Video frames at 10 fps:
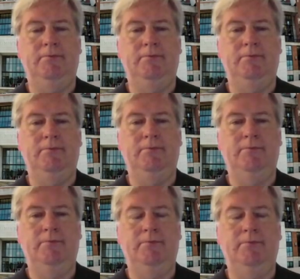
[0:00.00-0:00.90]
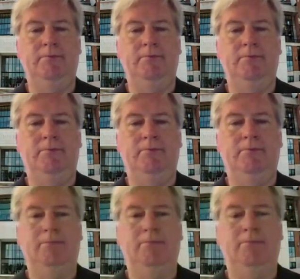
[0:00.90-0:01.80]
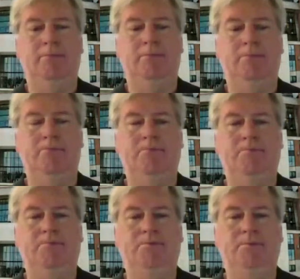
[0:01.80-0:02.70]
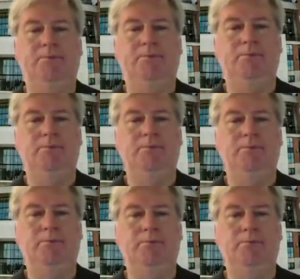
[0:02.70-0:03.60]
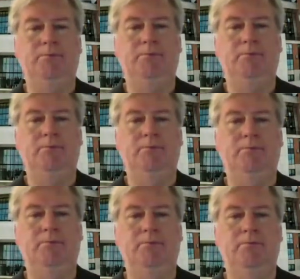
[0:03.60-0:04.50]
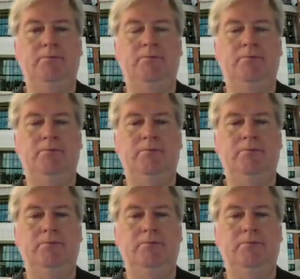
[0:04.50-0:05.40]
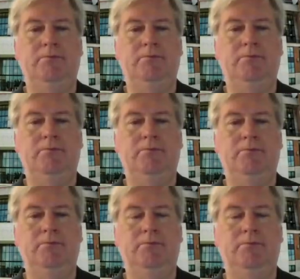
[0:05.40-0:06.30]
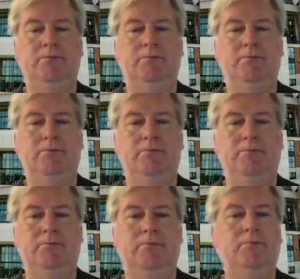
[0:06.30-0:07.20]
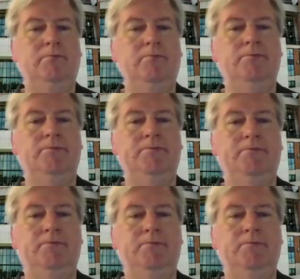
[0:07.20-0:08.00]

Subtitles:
(silent)